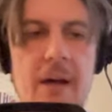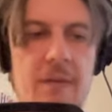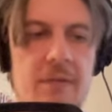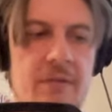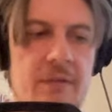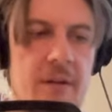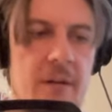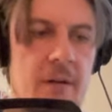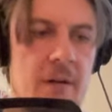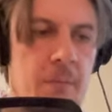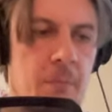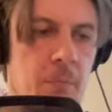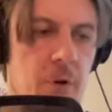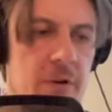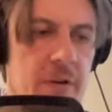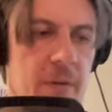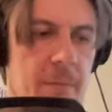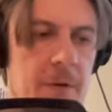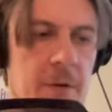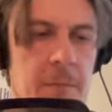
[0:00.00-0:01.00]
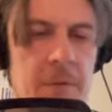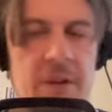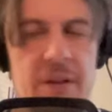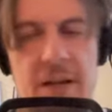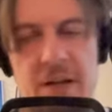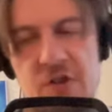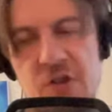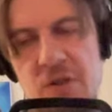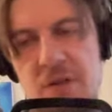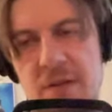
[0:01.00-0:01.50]
The bottom
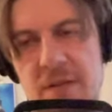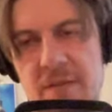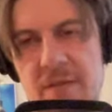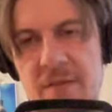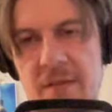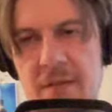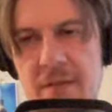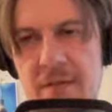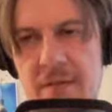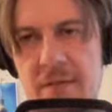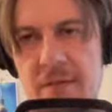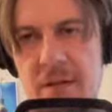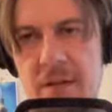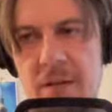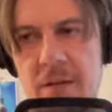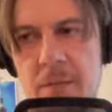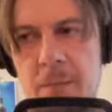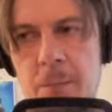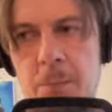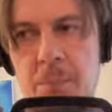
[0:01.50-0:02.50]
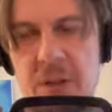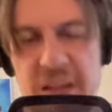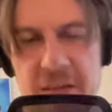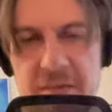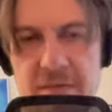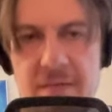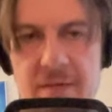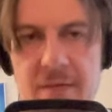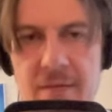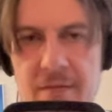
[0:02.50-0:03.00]
limitation is 16
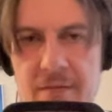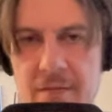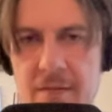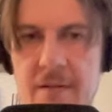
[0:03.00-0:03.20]
bits